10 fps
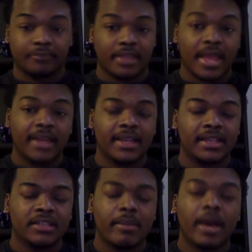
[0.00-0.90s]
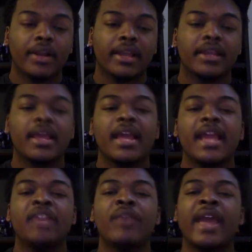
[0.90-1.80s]
That is about it.
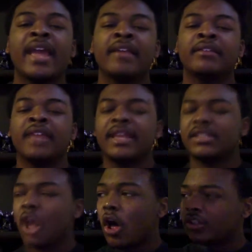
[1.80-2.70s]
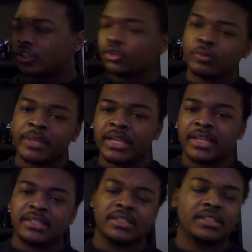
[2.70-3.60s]
Anyway, link to all social
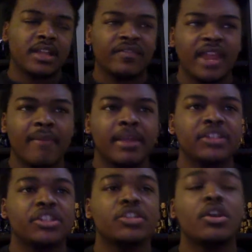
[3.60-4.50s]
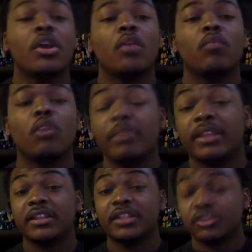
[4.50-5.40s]
medias and stuff that I mentioned will be
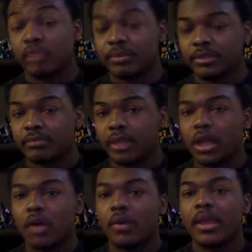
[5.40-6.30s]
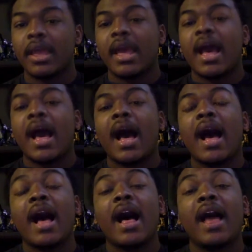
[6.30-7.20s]
description below.
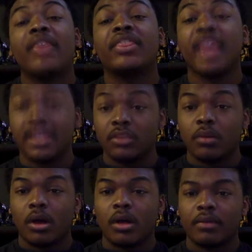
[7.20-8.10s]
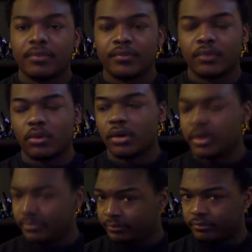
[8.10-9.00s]
Thank you all
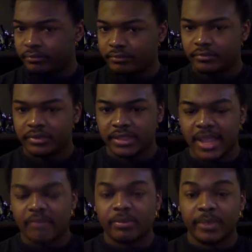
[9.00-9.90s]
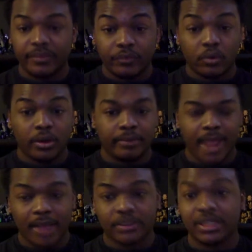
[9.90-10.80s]
for staying with me for
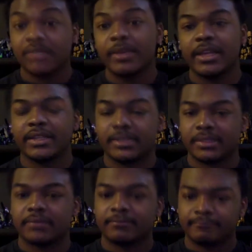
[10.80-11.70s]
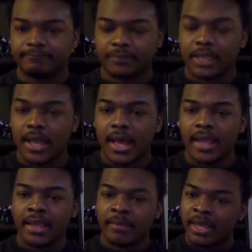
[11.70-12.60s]
now 6 minutes. I
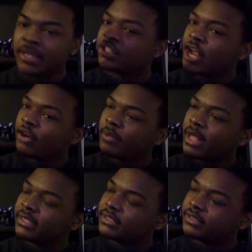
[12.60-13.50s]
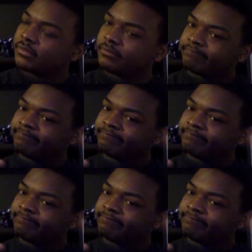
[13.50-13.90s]
am a chatterbox.